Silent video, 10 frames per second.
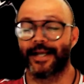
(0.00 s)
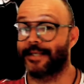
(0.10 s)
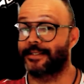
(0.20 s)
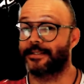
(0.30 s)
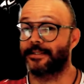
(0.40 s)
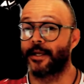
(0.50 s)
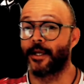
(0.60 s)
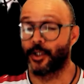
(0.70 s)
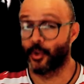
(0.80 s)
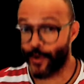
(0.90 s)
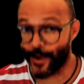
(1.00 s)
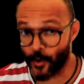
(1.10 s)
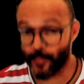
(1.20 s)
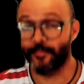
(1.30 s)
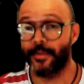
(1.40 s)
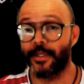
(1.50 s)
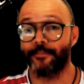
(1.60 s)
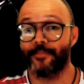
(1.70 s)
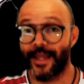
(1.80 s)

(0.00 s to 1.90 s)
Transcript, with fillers: Like this, you help me